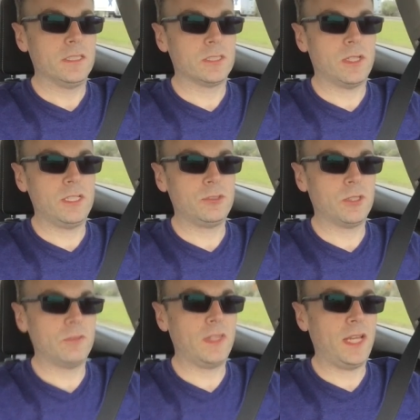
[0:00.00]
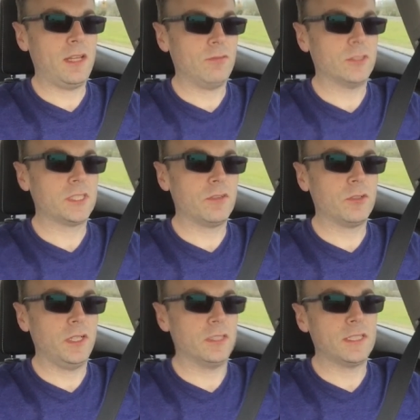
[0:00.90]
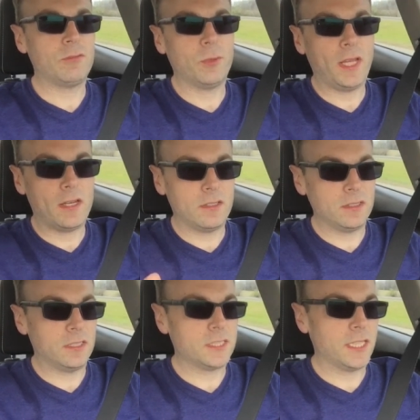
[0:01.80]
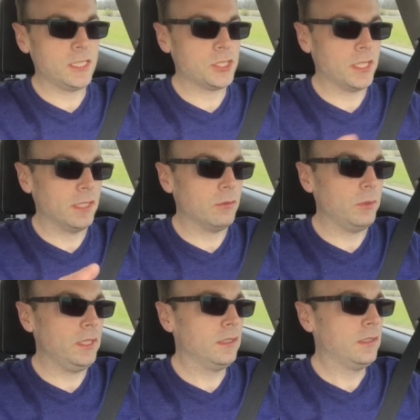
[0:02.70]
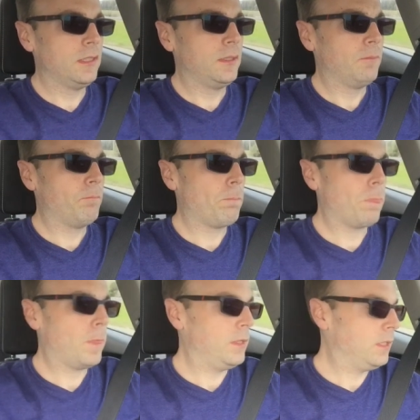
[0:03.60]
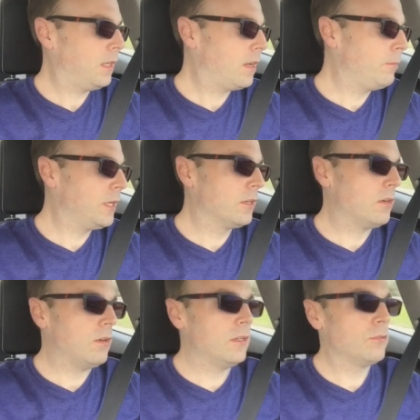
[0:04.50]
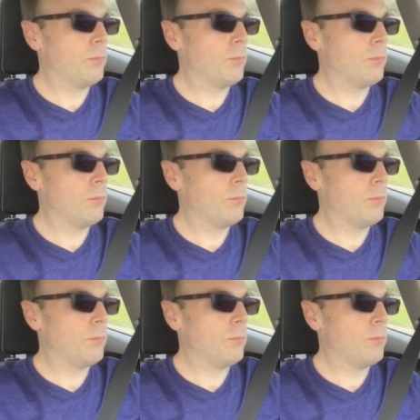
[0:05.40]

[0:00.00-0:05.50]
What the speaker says: So I drove that for several years. After we had our second child, we got a bigger car.